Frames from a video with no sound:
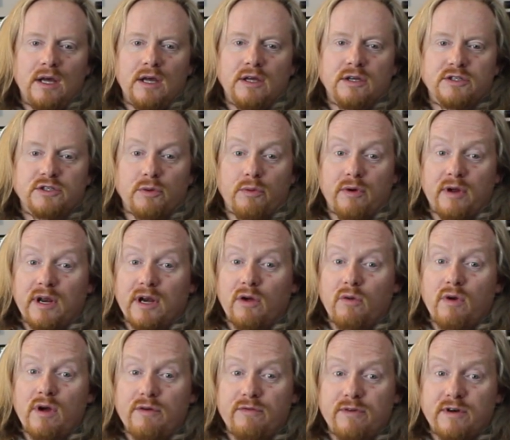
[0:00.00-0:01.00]
So we were getting
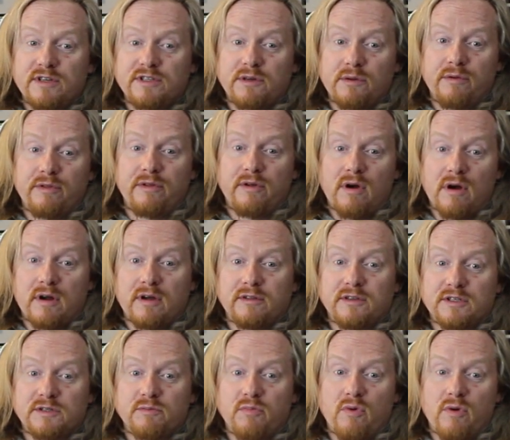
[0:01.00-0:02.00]
quite frustrated with the ARC at
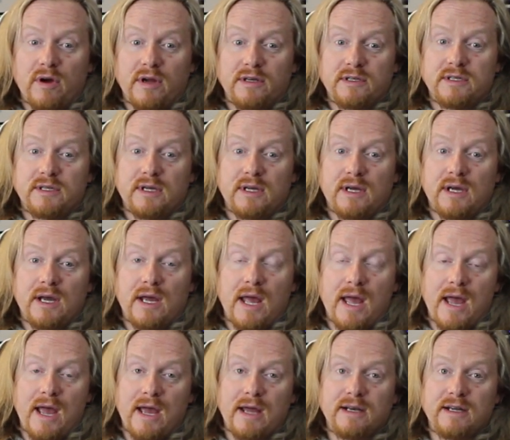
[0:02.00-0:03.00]
this point,
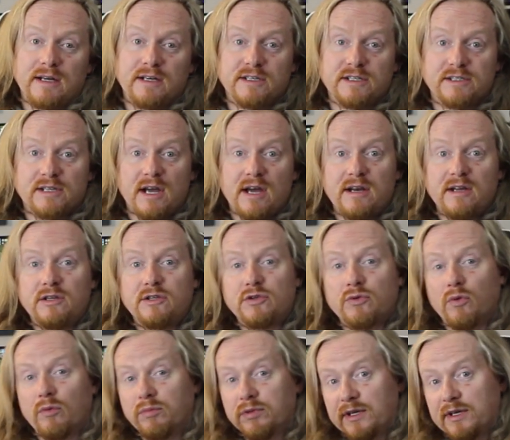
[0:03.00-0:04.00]
and I decided to
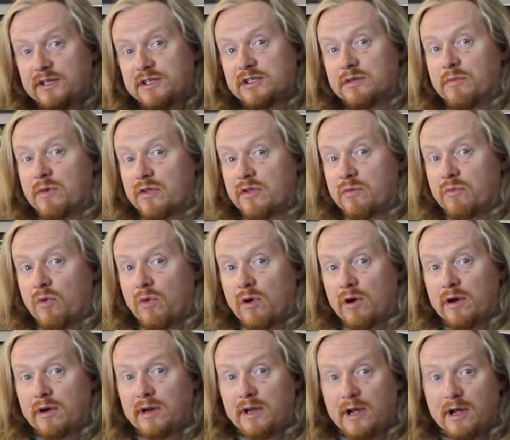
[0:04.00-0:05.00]
replace the
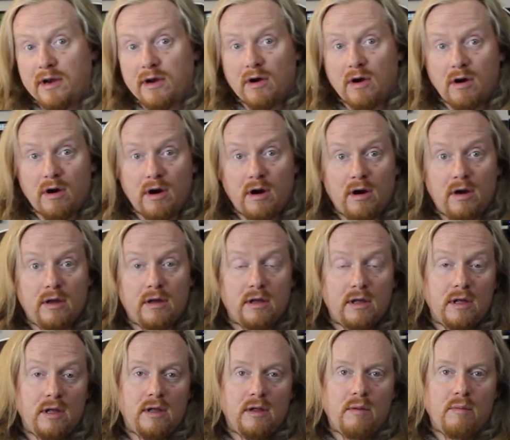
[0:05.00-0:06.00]
board in our
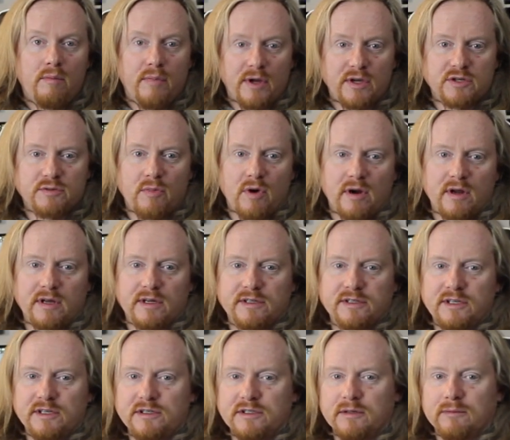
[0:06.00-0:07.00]
benchmarking
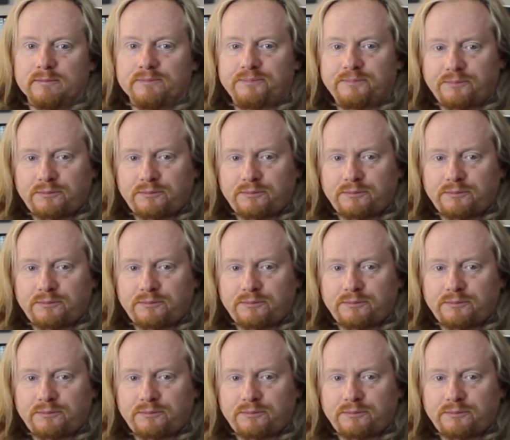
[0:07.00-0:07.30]
system.